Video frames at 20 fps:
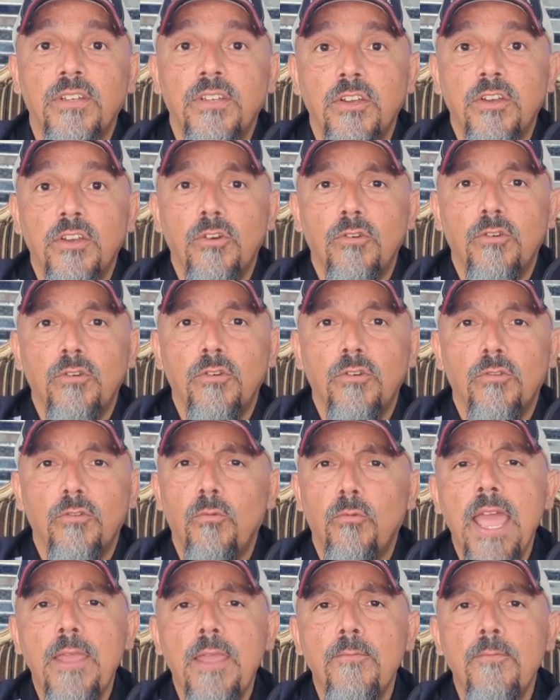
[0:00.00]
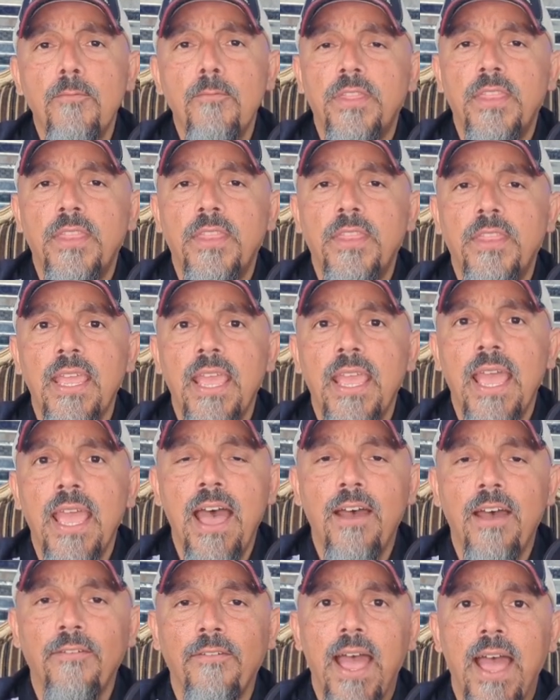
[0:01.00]
why would they have
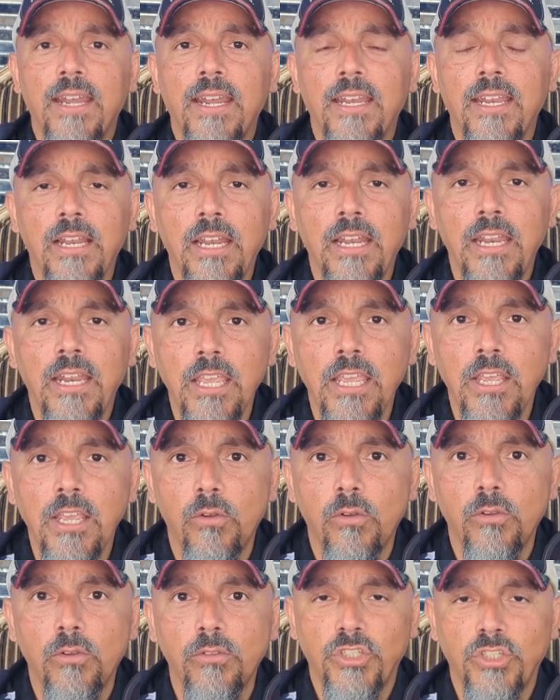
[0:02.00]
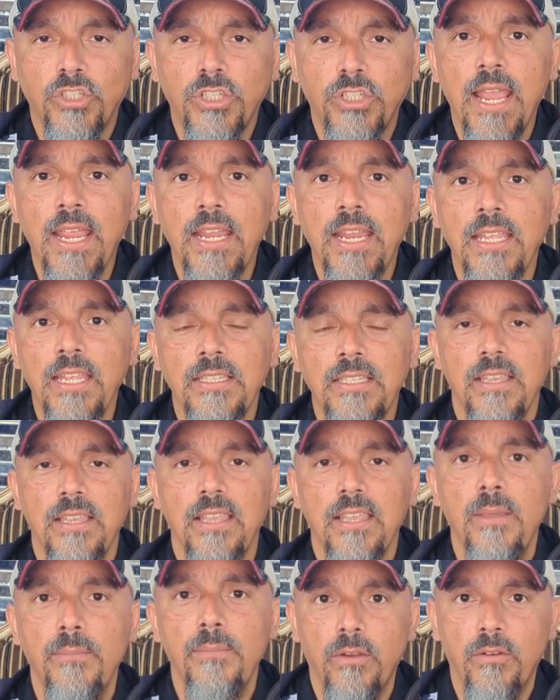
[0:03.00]
an illegal Chinese
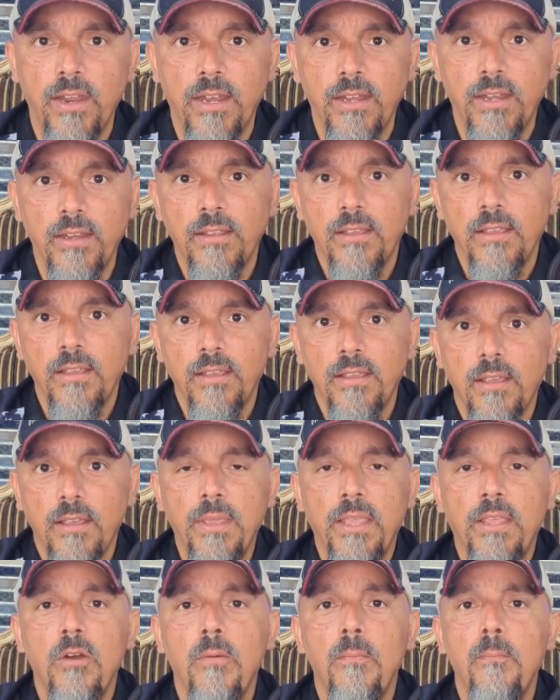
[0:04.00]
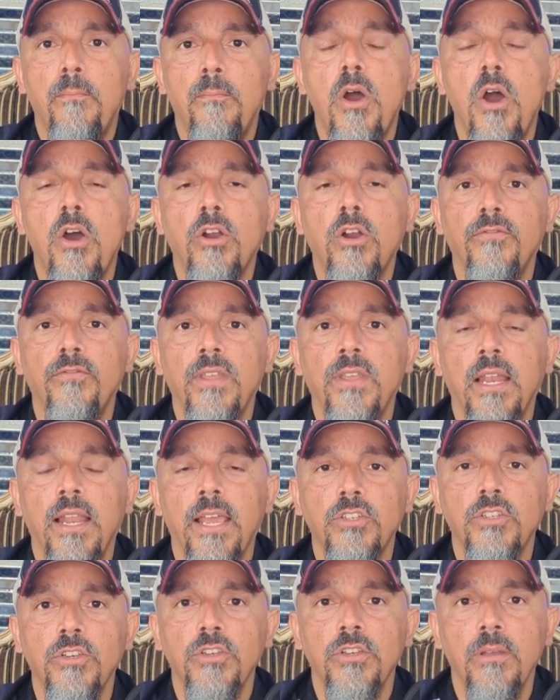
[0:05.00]
immigrant become part of the
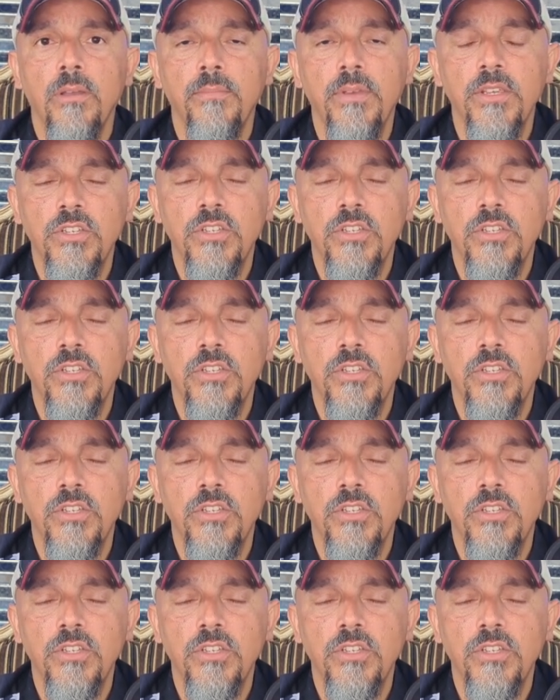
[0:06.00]
election commission?